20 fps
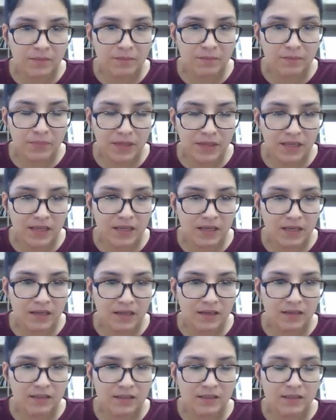B
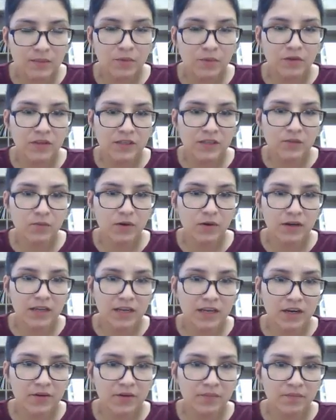to put this one
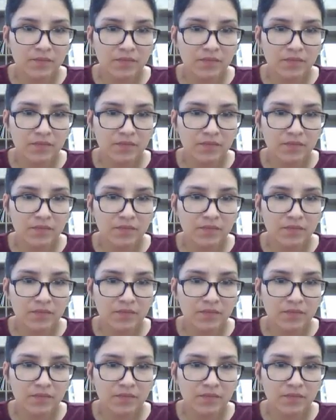here?